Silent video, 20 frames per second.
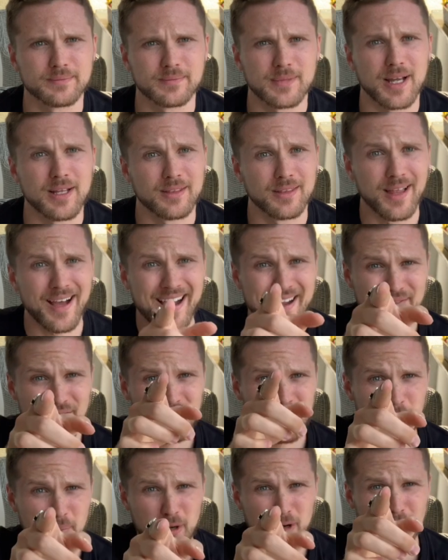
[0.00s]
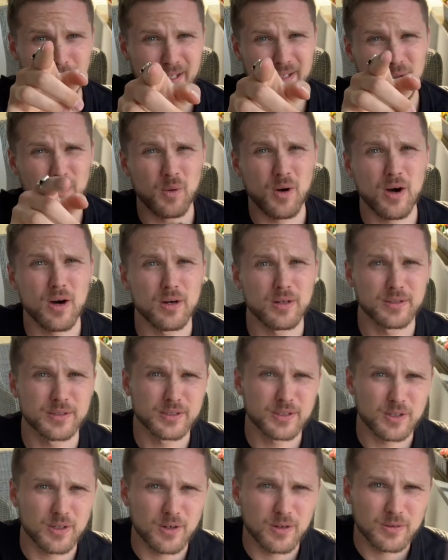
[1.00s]
At live at the Berlin Wall.
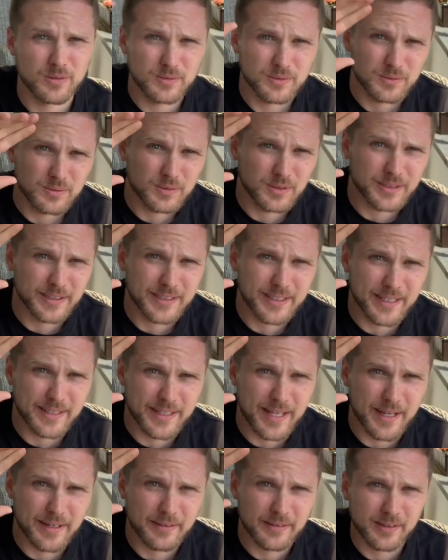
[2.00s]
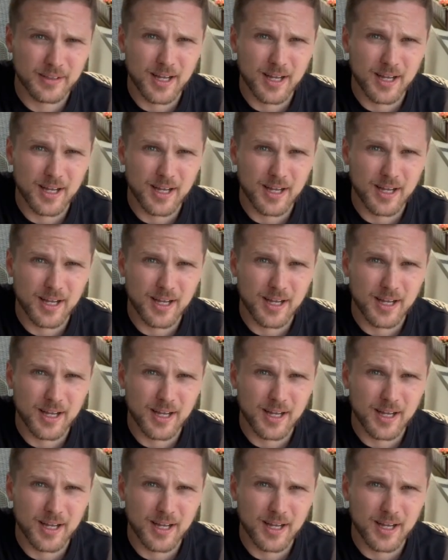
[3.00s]
So we'll see you then.